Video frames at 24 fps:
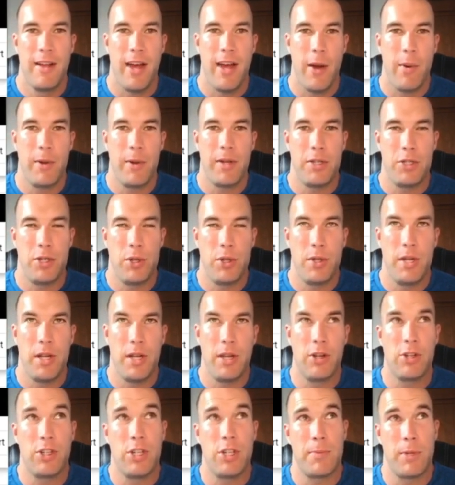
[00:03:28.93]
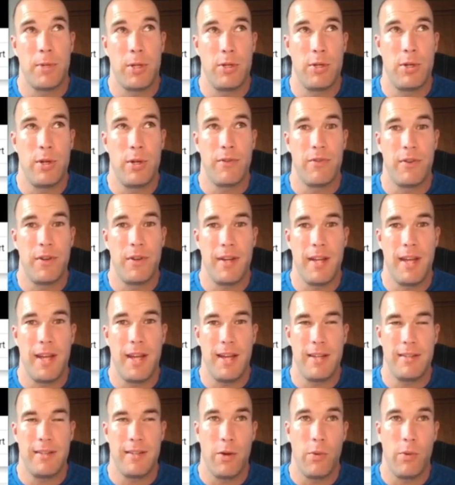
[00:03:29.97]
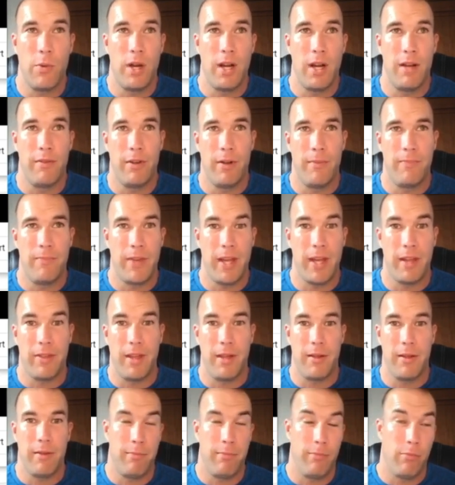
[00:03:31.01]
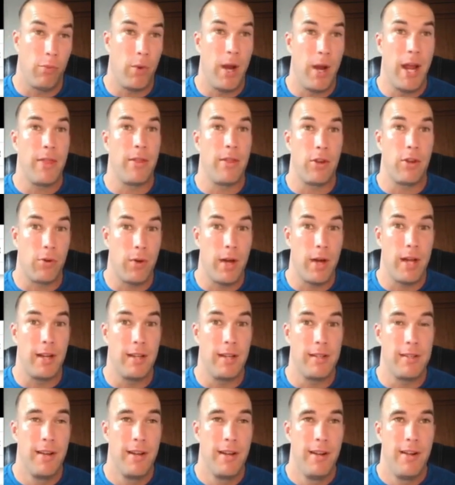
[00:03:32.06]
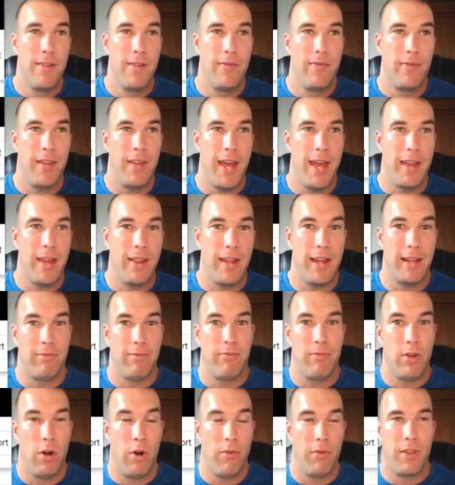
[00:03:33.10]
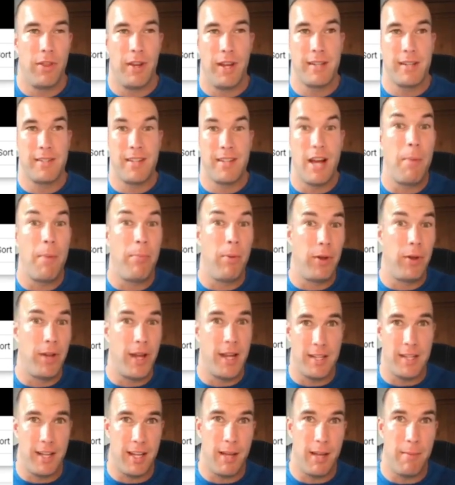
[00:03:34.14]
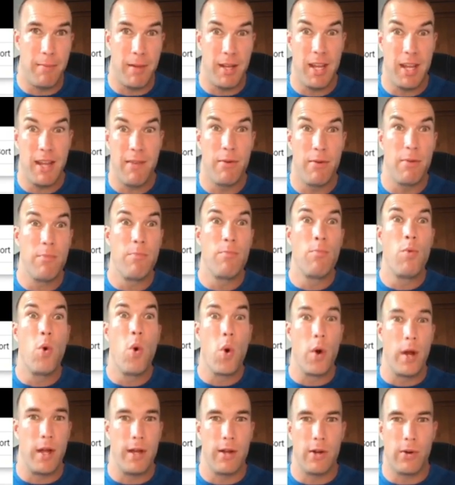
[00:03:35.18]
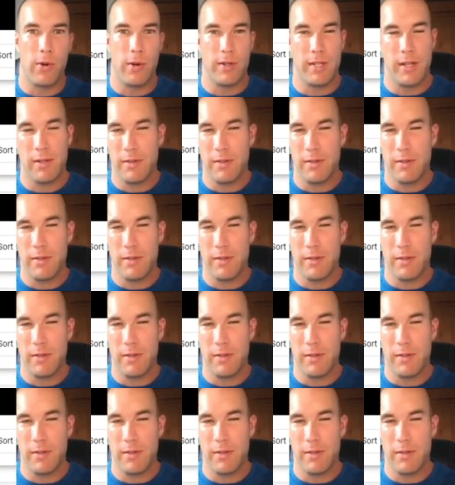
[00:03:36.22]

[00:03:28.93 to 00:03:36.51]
I went to 2 dealerships on 2 different days, and one of them, like, they ran the credit, and like over the next couple of days, I kept getting even more inquiries.